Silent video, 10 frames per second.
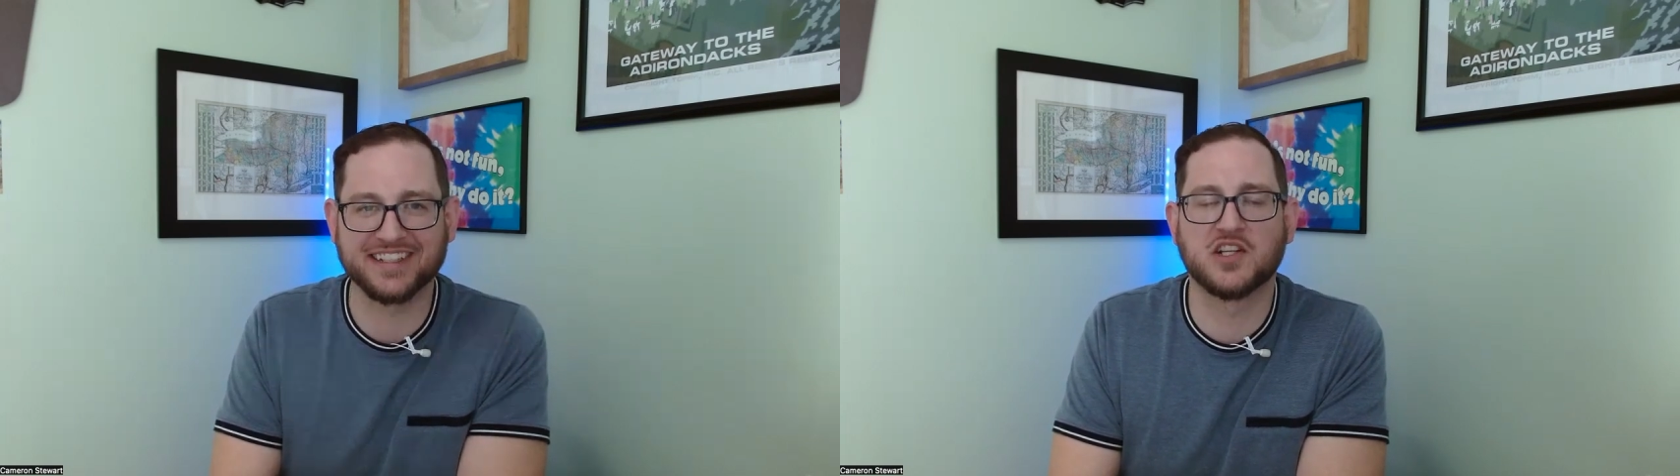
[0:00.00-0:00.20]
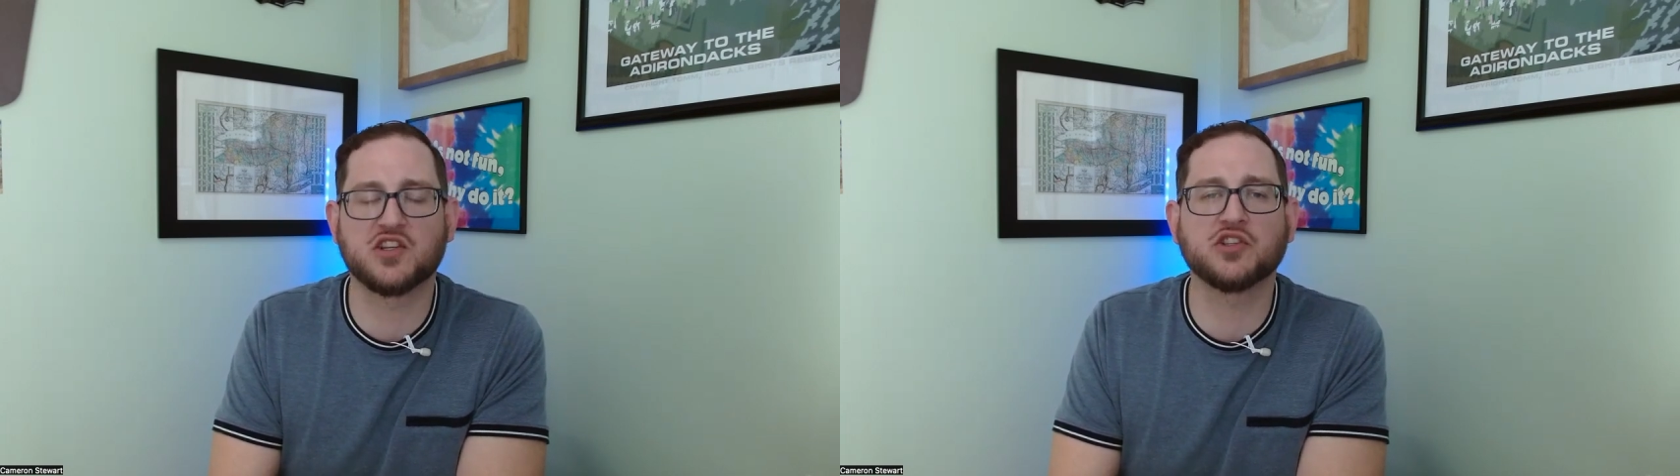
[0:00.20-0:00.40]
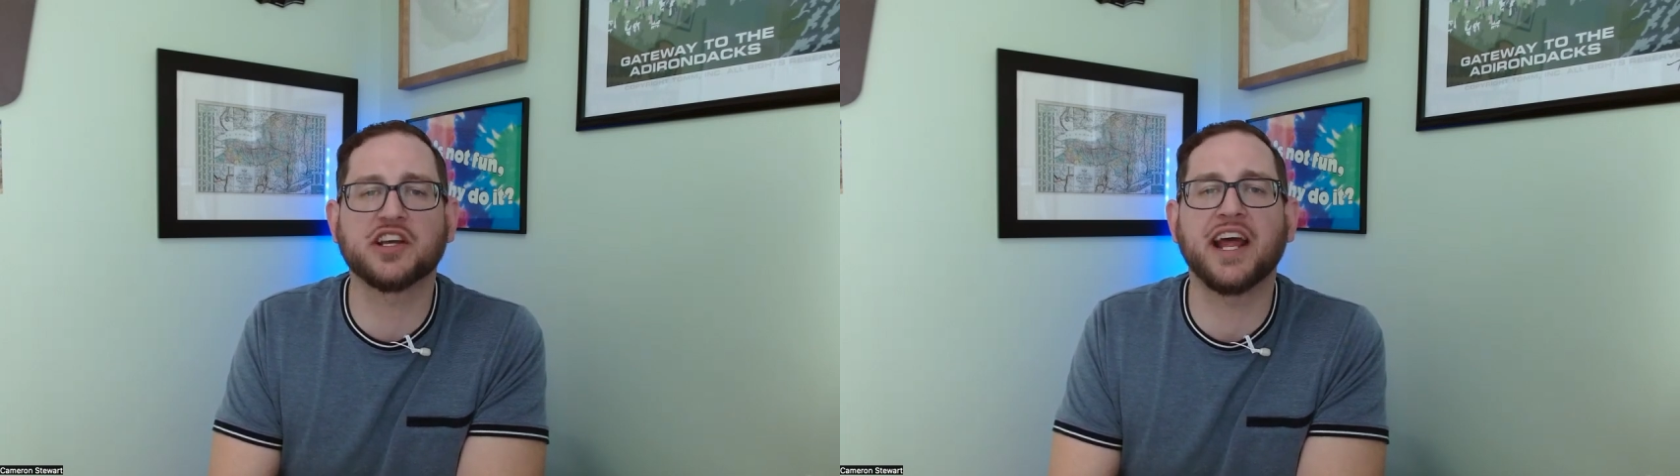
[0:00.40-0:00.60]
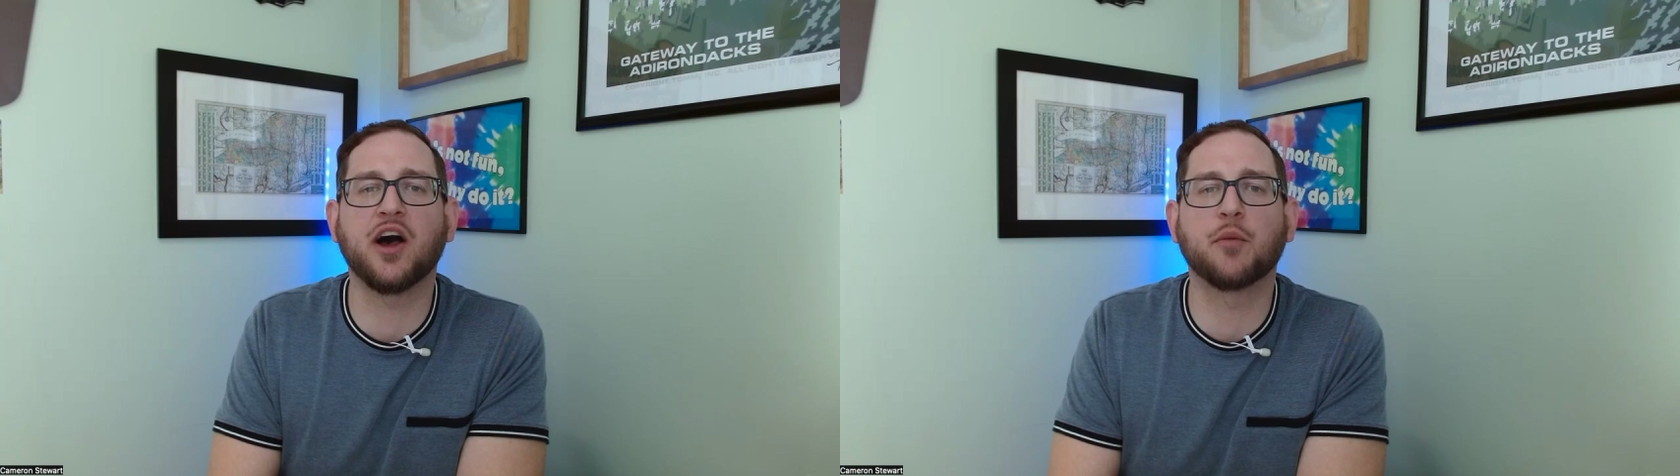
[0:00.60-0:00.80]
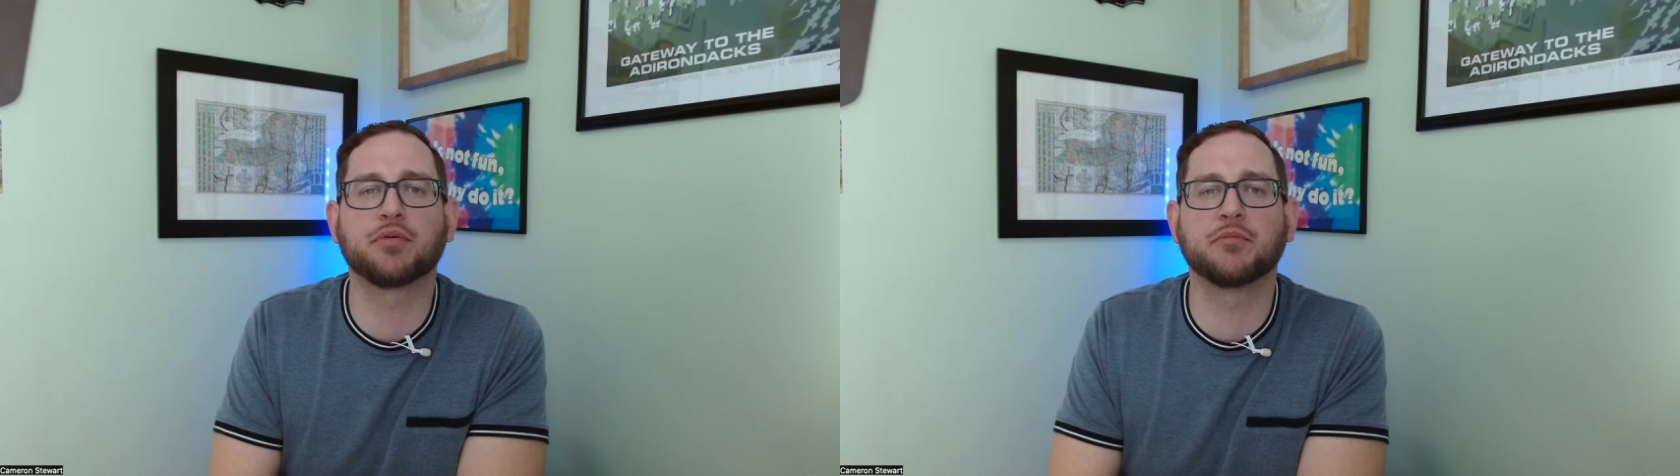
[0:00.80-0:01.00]
It's also going to
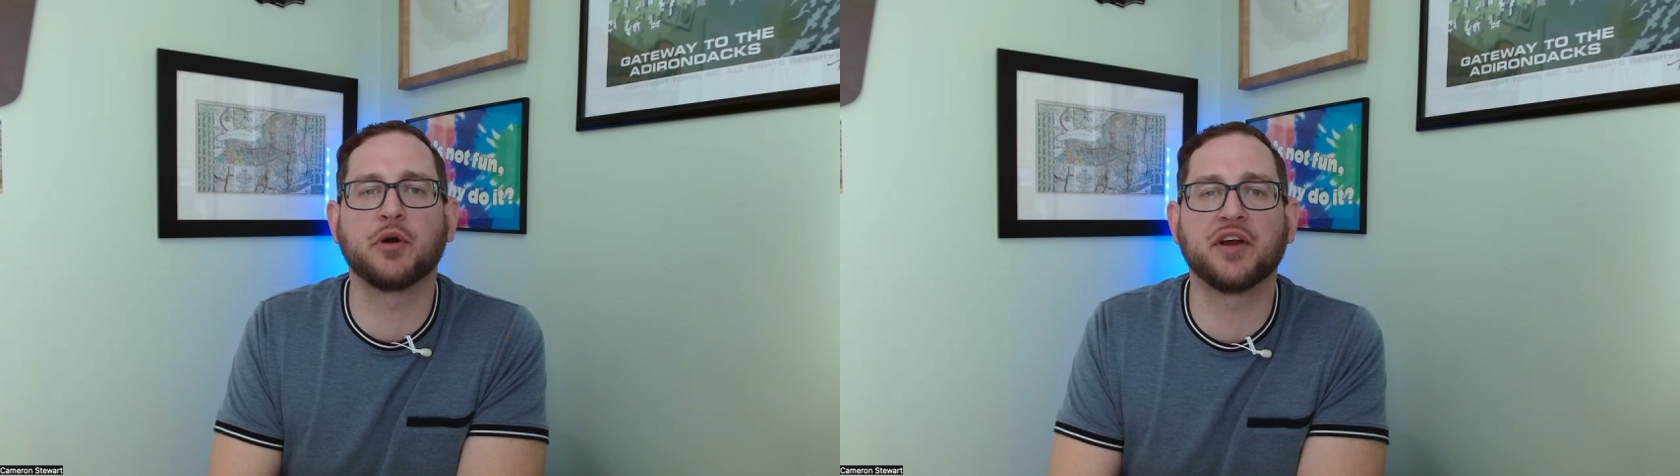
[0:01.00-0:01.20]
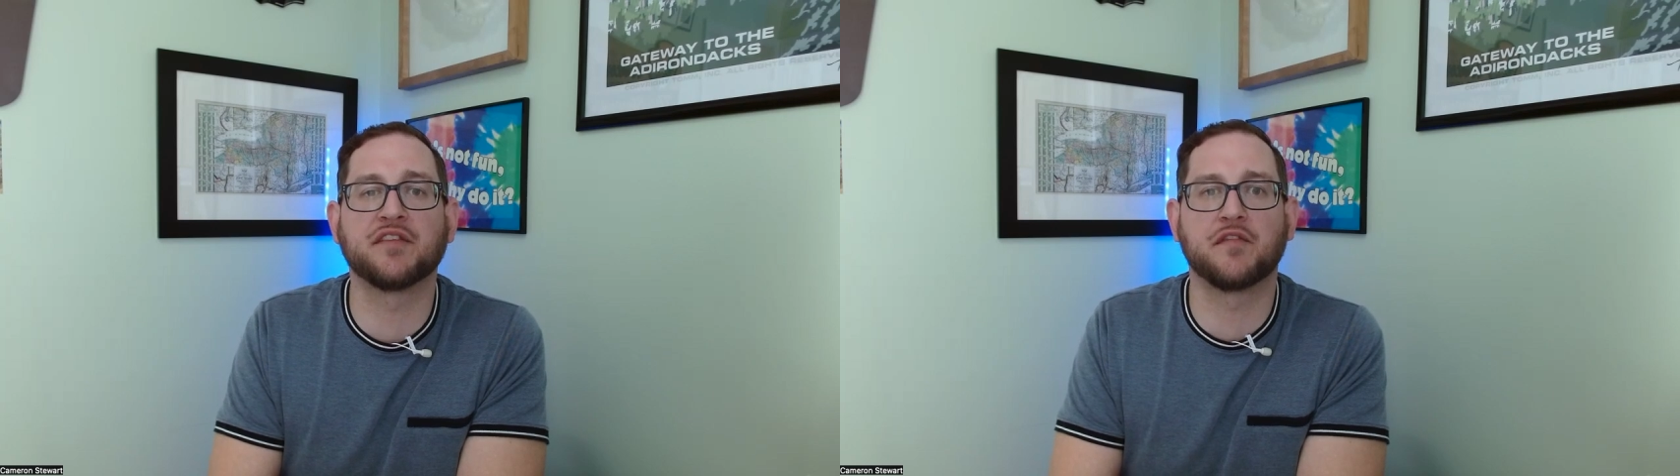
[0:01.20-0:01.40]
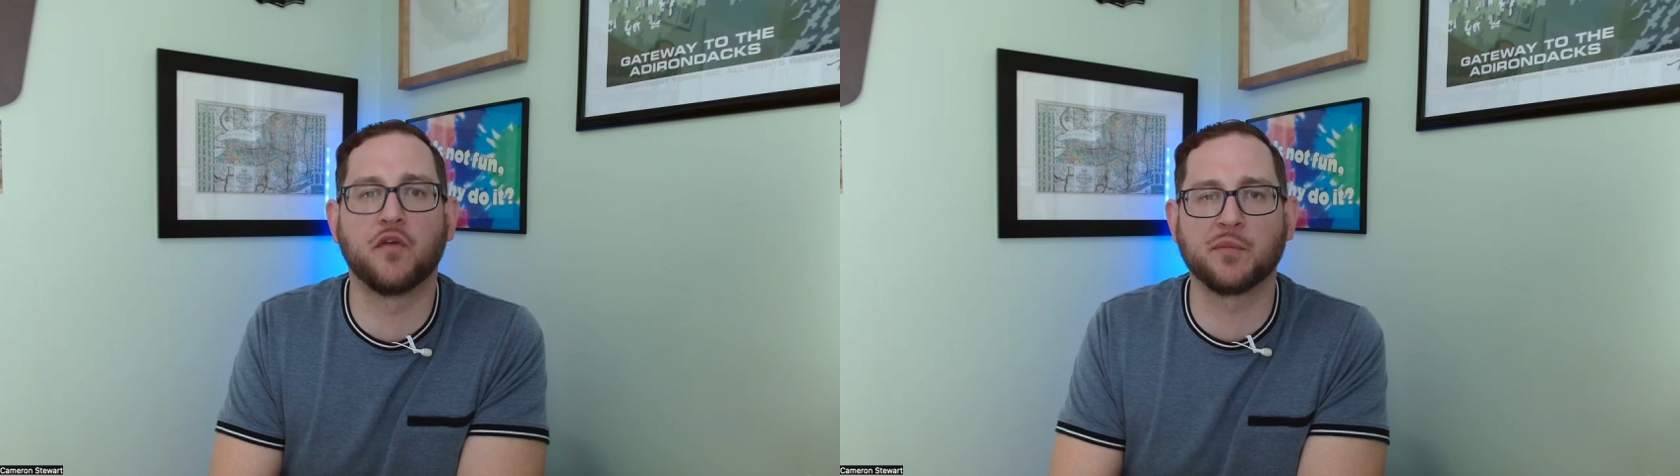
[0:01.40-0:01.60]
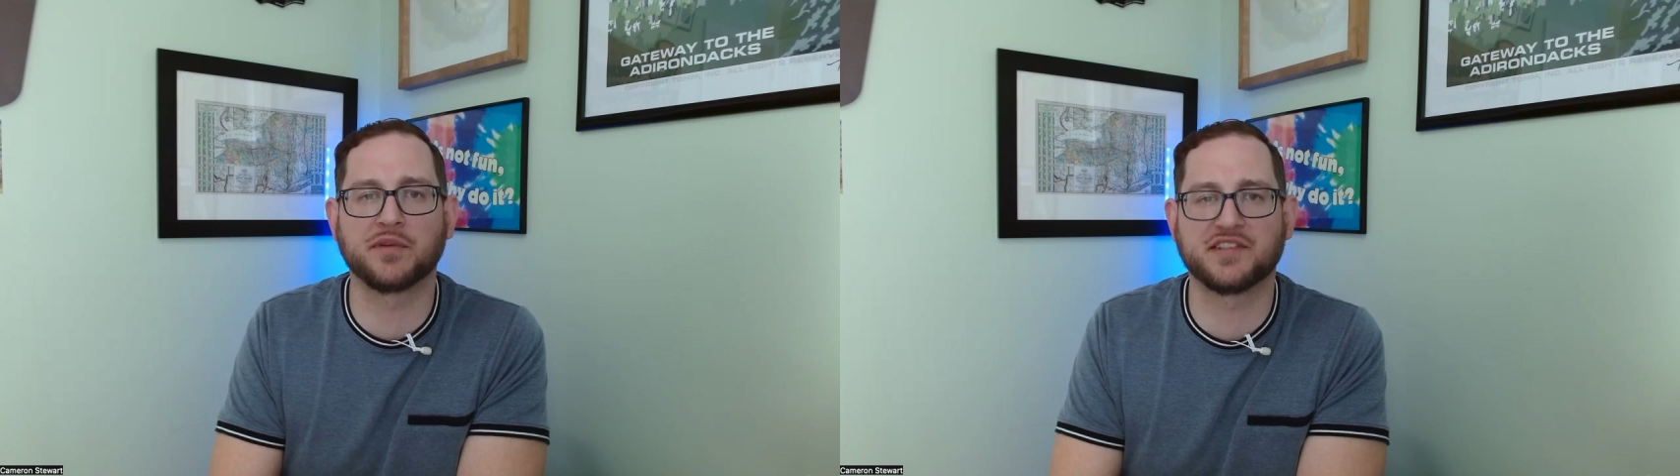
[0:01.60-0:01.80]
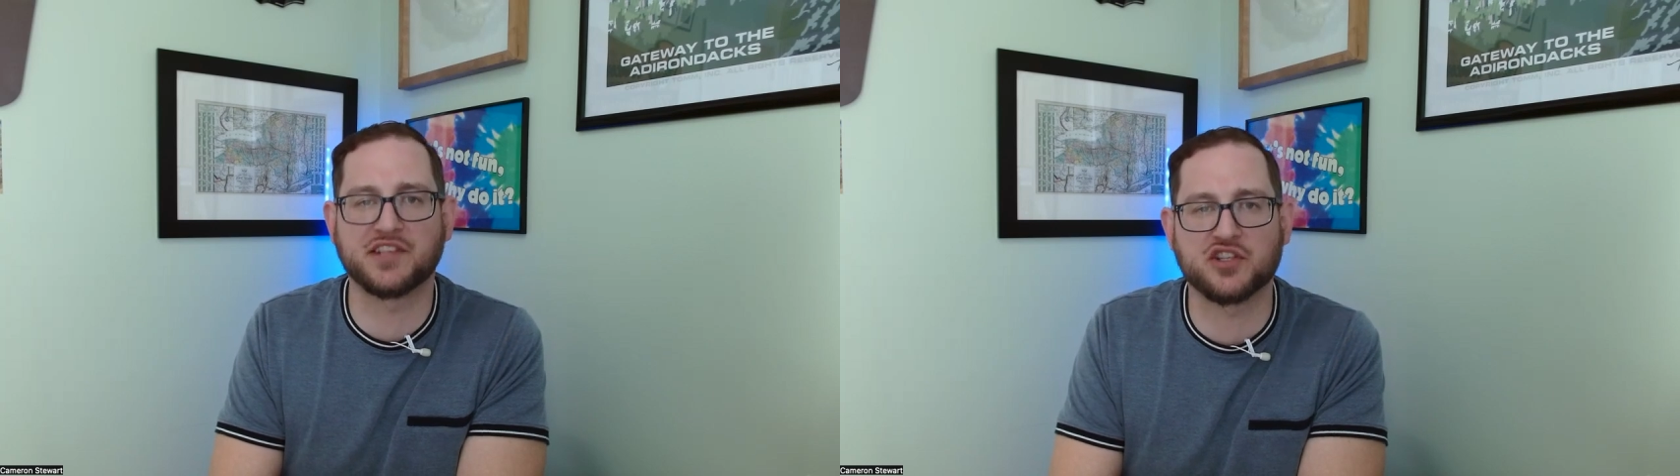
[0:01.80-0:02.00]
help promote informed
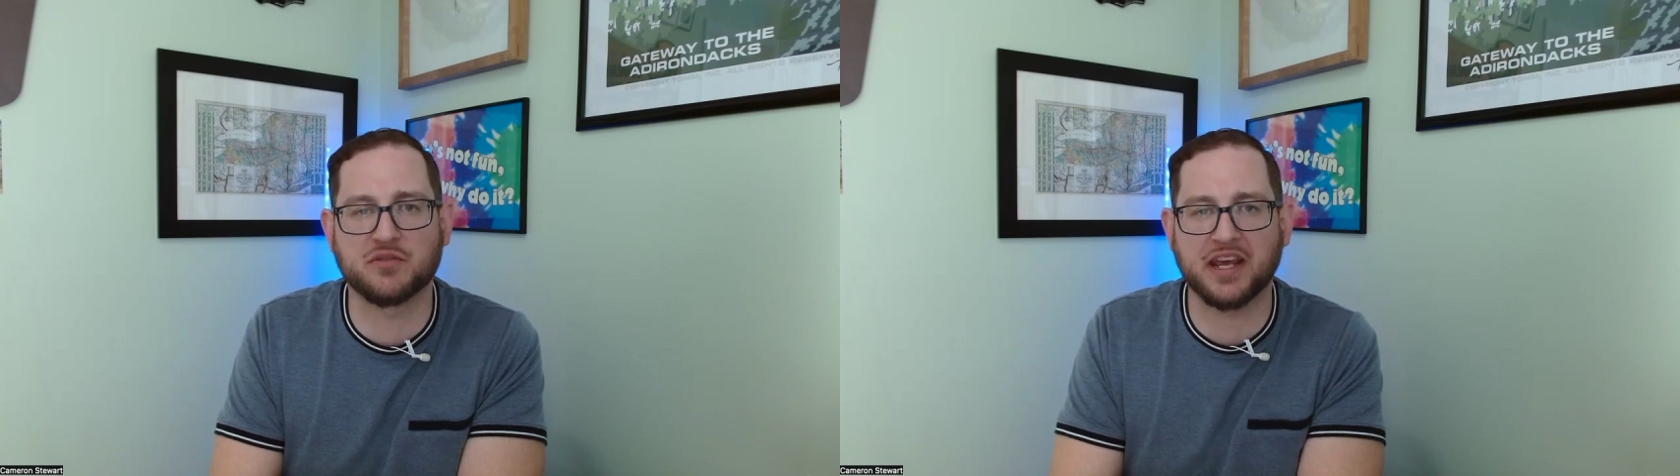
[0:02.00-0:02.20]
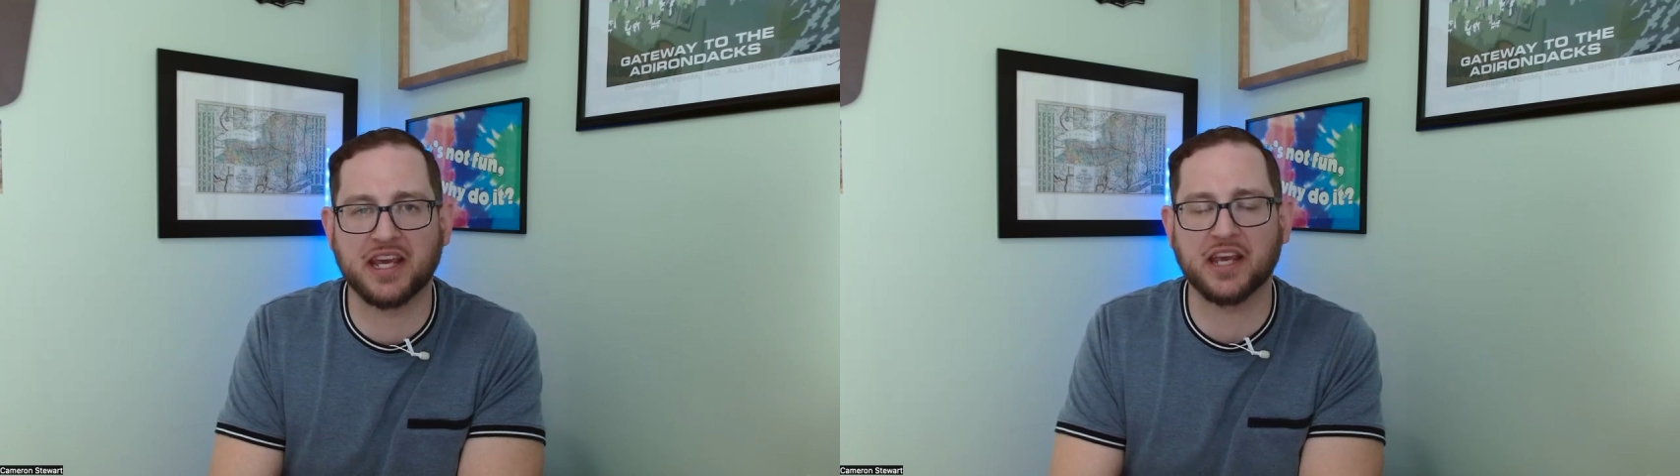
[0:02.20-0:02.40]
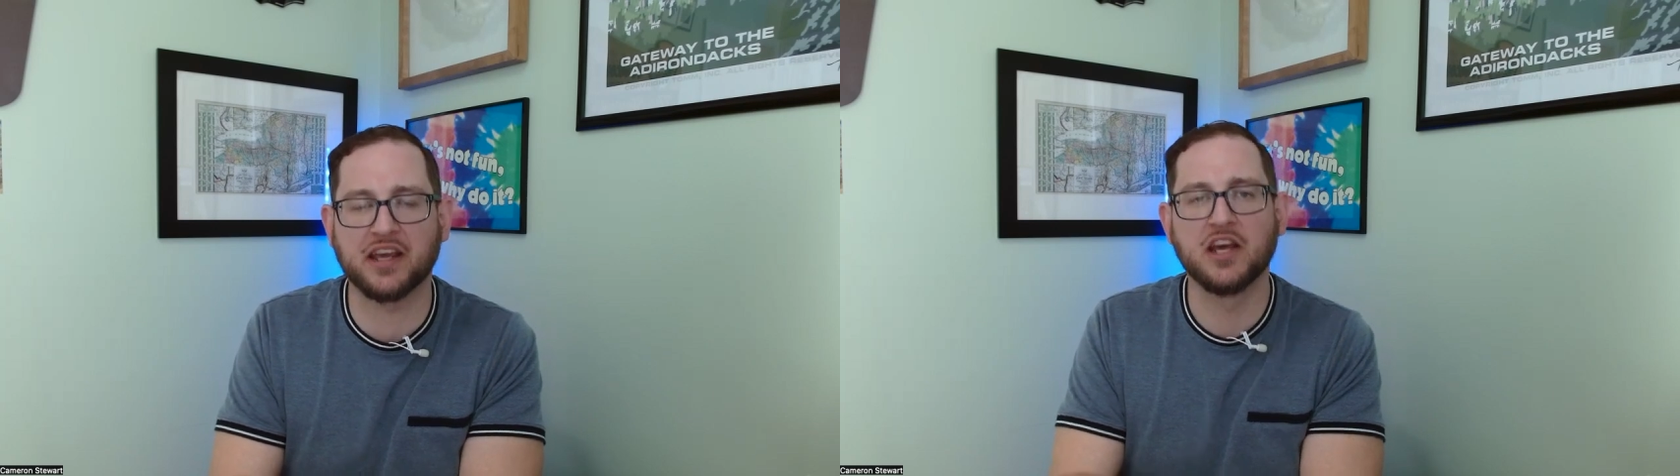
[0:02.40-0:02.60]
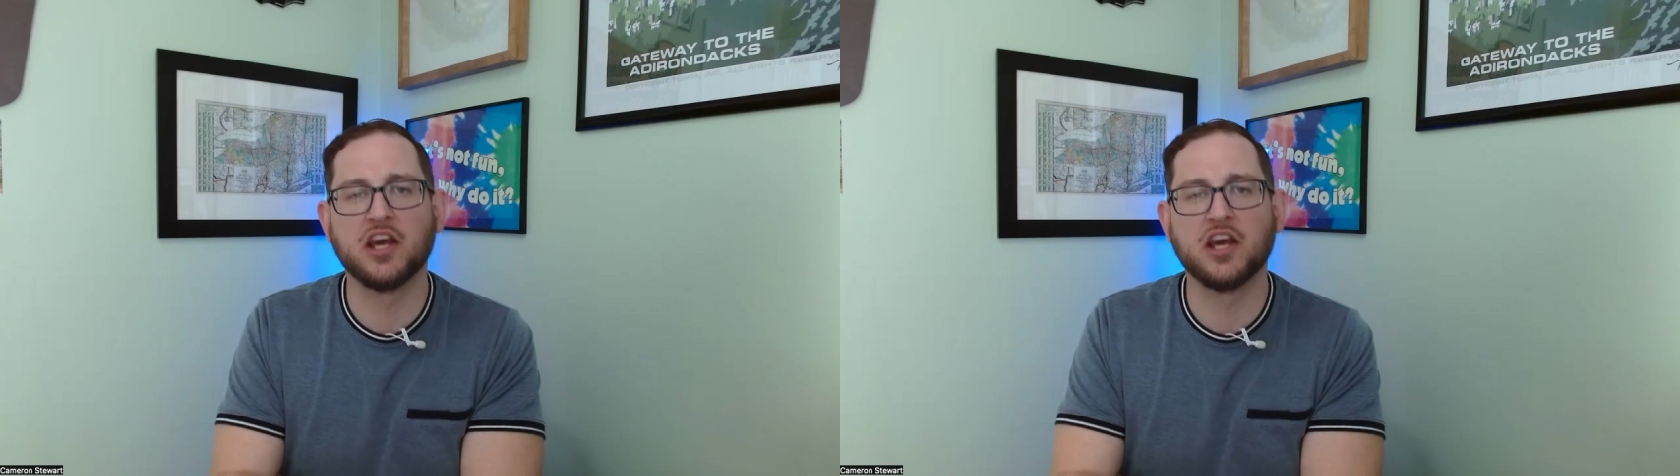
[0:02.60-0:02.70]
decision making.